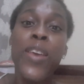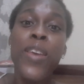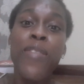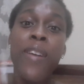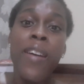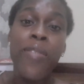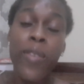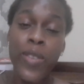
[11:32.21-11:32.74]
If
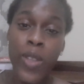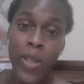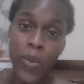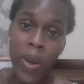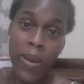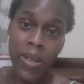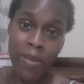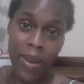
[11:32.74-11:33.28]
you have not
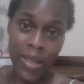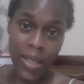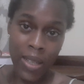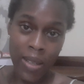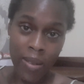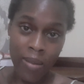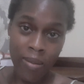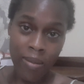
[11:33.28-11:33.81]
subscribed to my
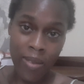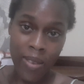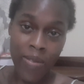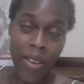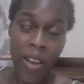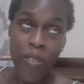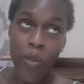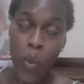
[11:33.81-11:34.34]
channel, if
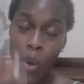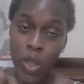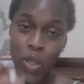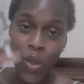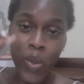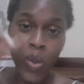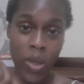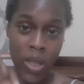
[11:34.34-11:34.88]
you have
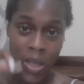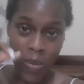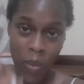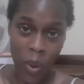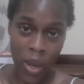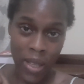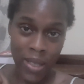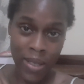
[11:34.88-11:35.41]
watched to this
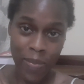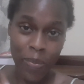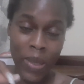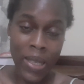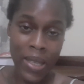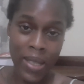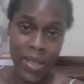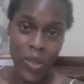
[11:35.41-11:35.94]
point,
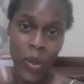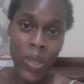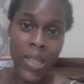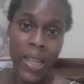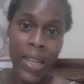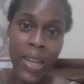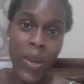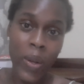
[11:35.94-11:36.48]
please
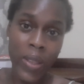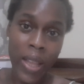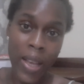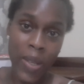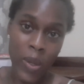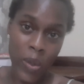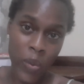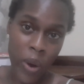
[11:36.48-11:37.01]
just click on
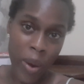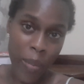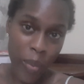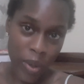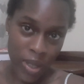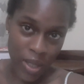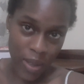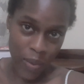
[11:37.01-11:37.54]
that subscribe
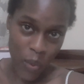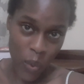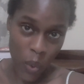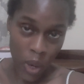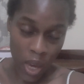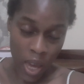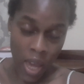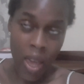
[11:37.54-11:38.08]
button,
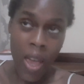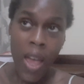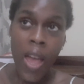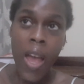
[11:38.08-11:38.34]
okay?